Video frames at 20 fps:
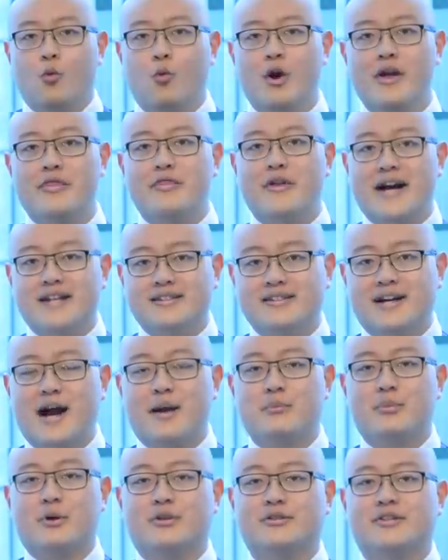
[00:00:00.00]
With that
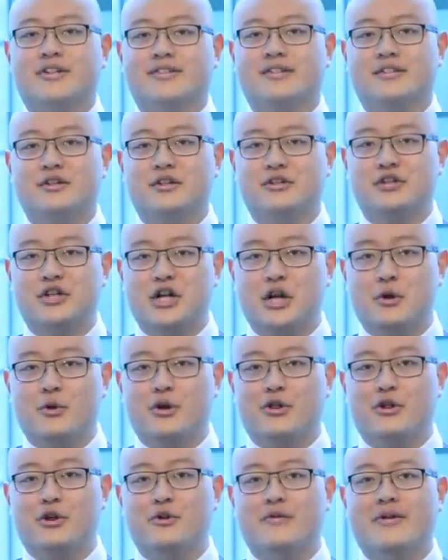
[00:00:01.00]
entire process I just shared
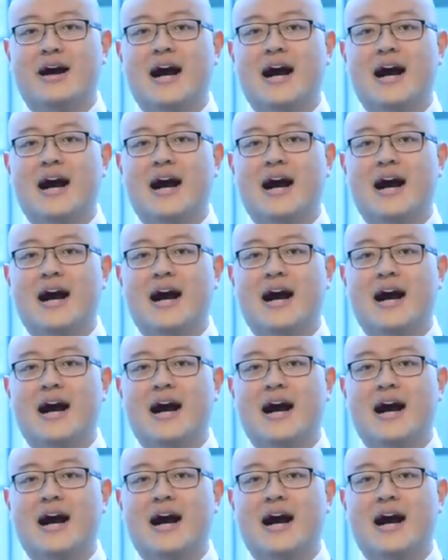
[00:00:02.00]
with you,